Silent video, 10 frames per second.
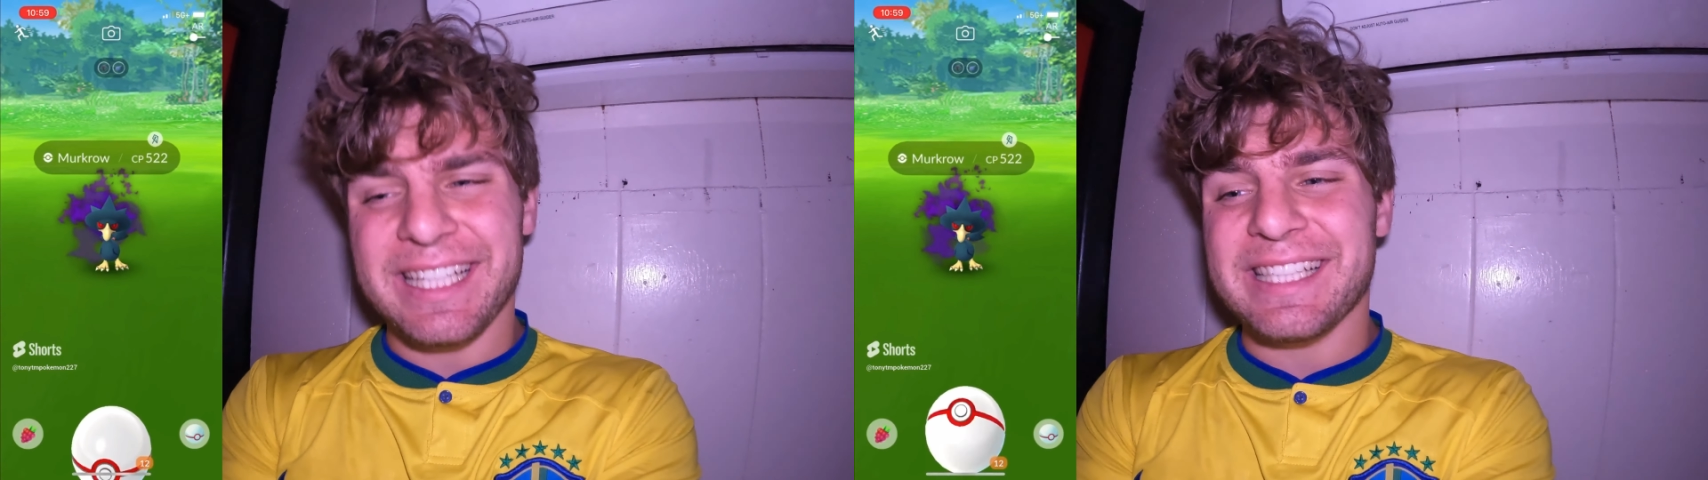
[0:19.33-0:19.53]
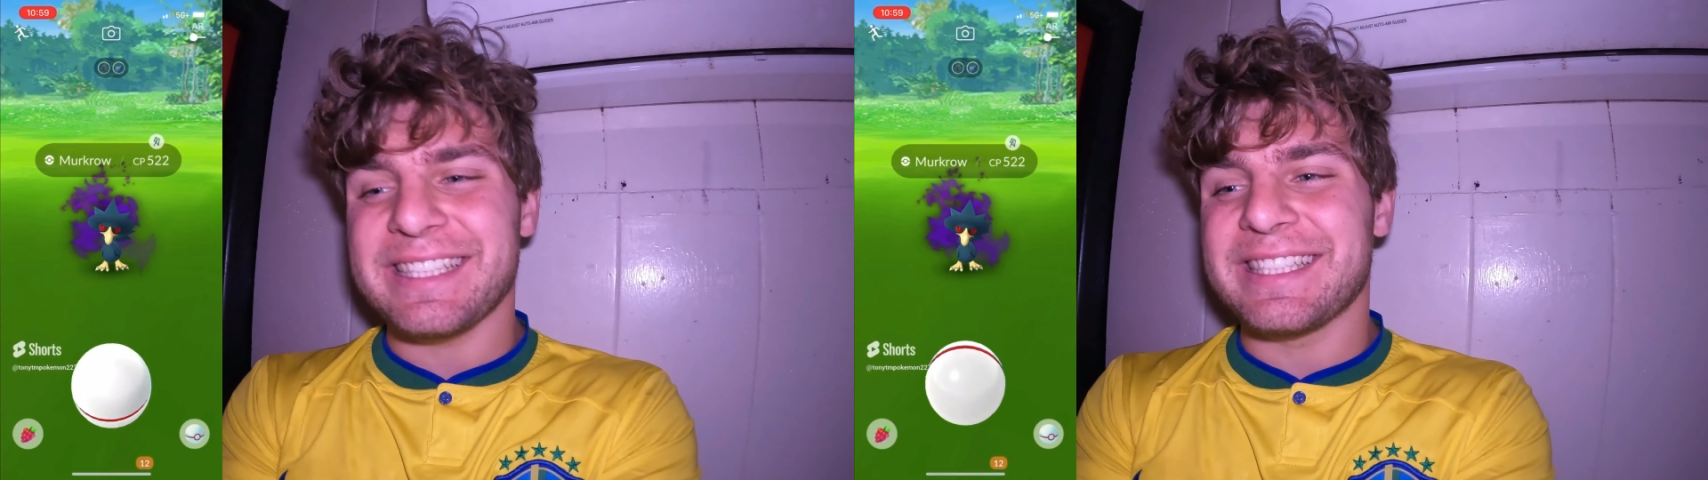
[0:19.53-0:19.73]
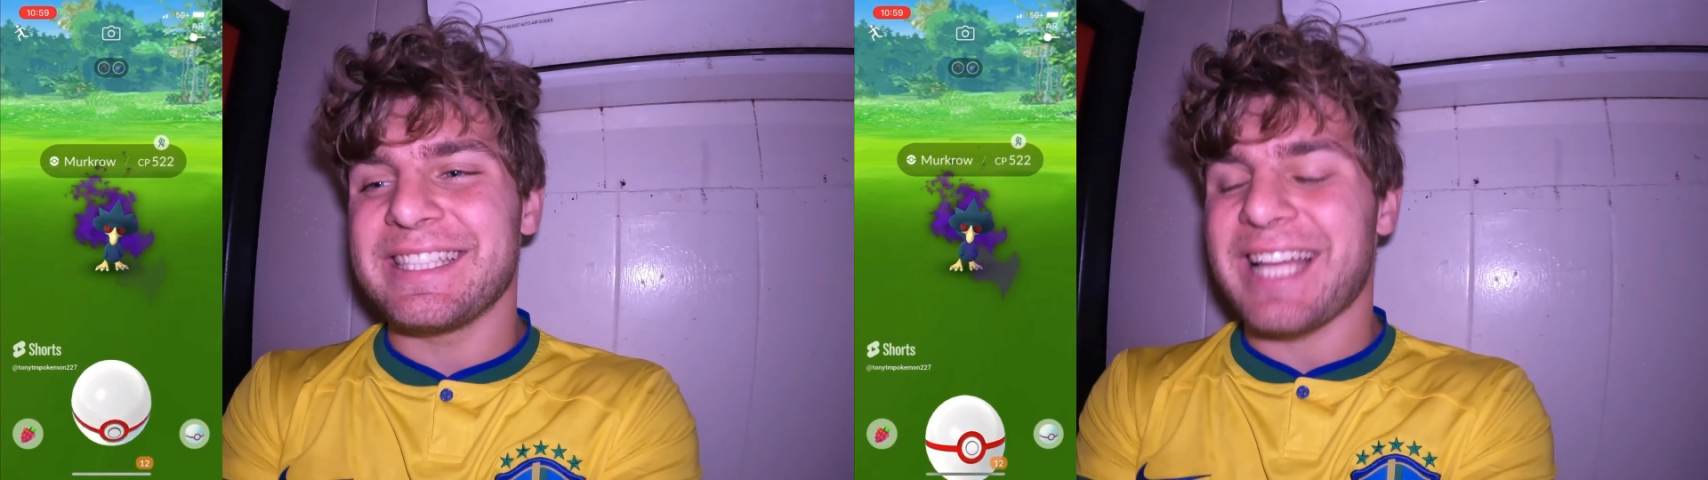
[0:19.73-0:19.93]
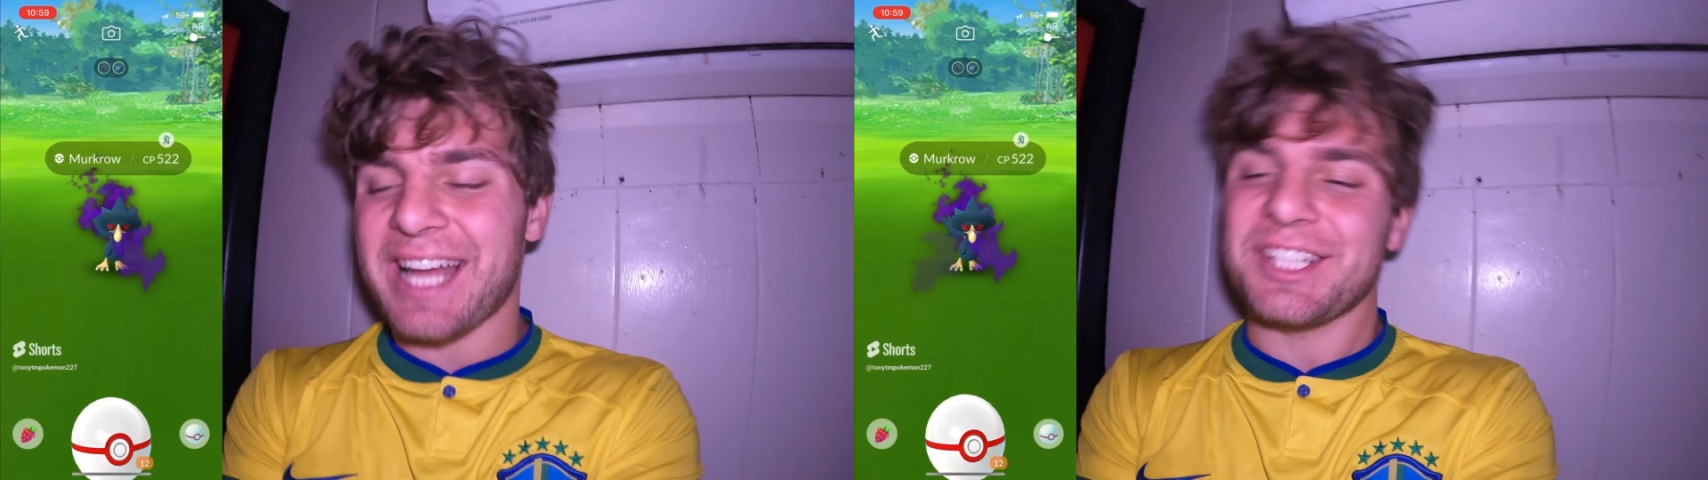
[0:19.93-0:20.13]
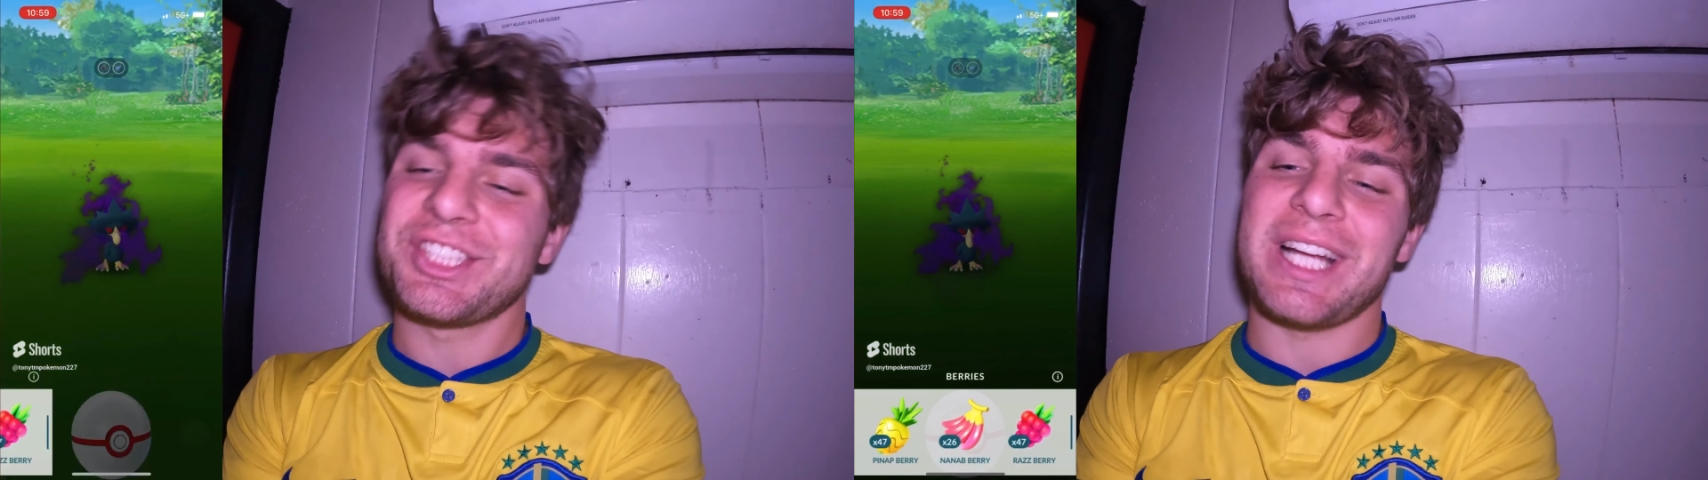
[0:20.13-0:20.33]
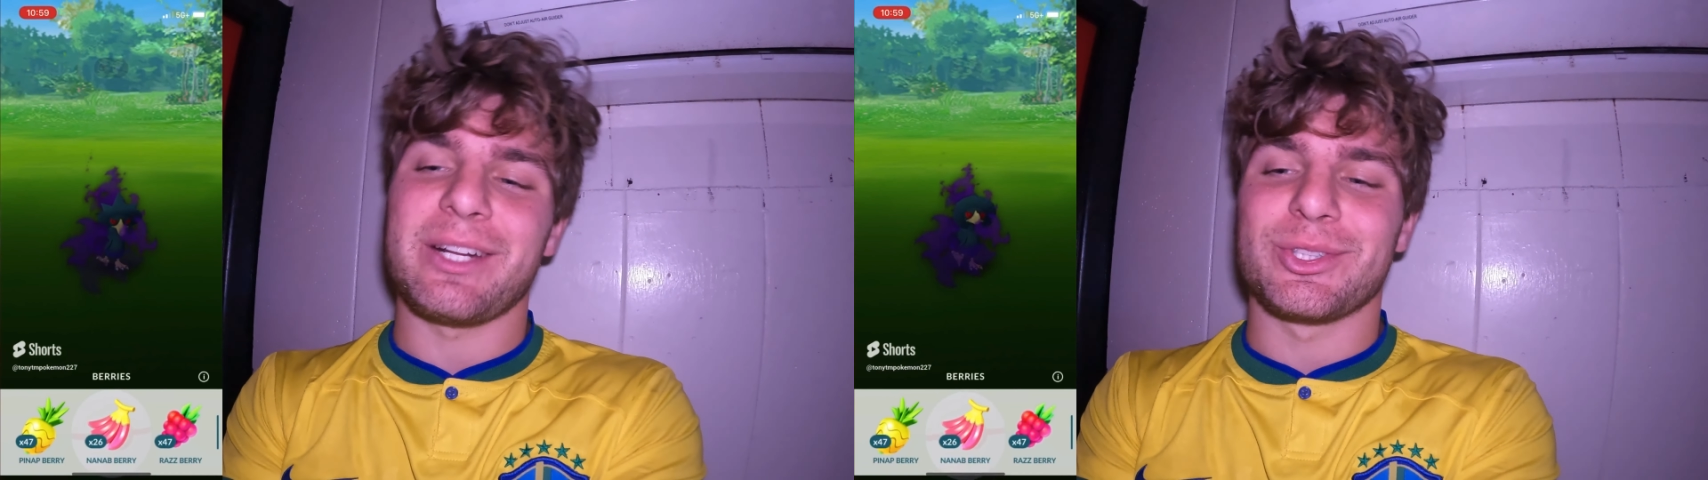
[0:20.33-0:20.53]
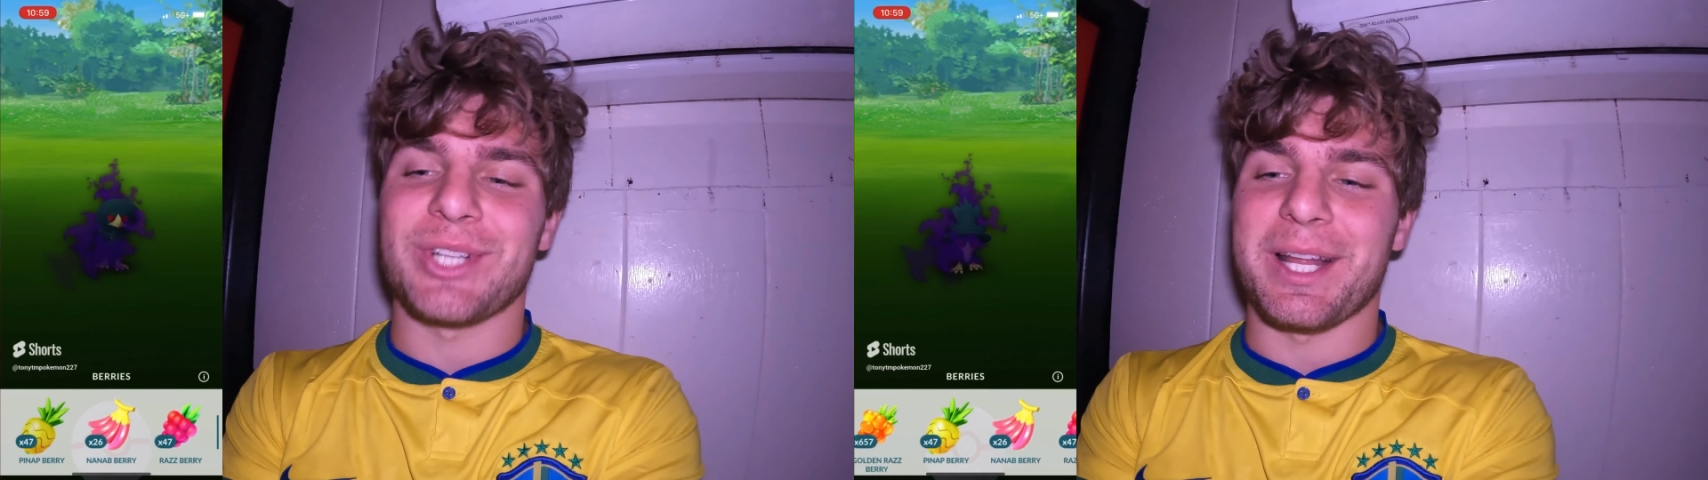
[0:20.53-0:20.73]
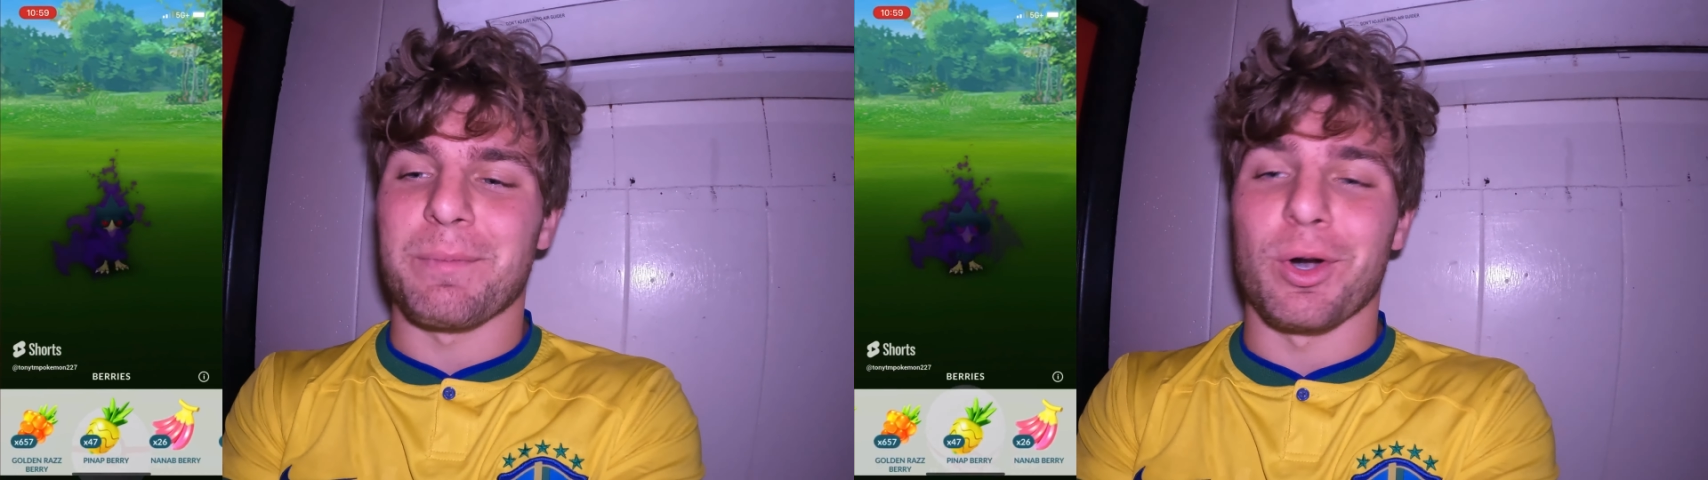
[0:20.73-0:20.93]
it's not a Shadow
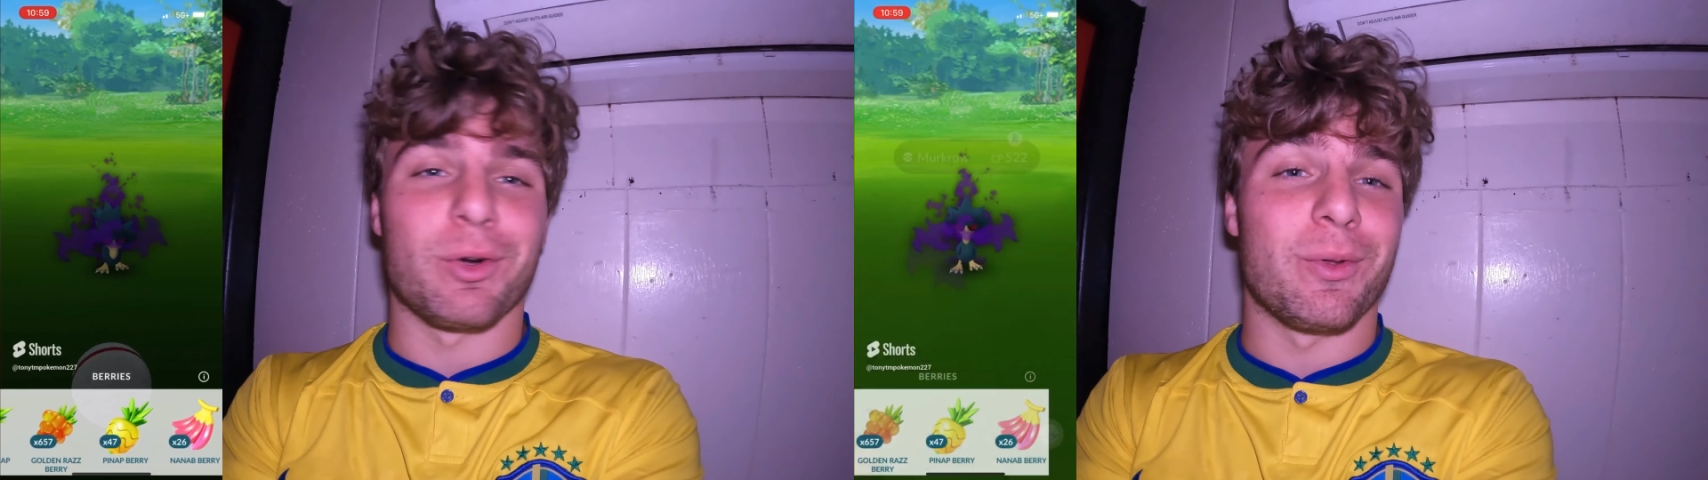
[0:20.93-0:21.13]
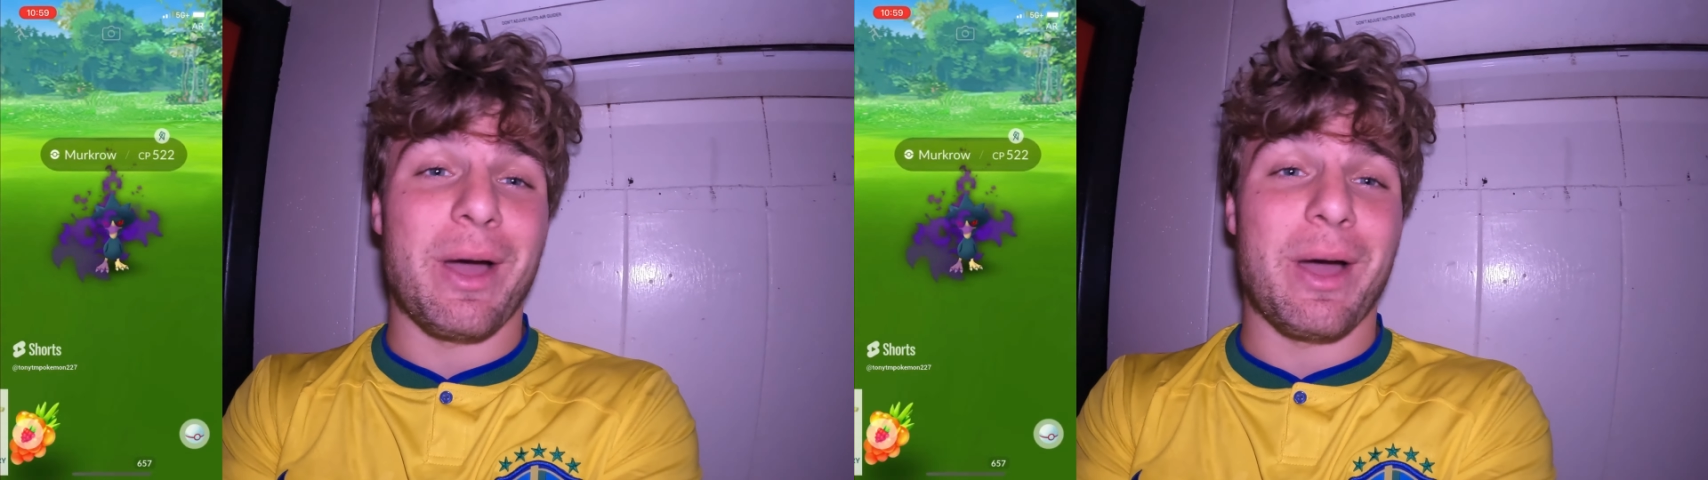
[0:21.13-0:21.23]
Shiny Murkrow.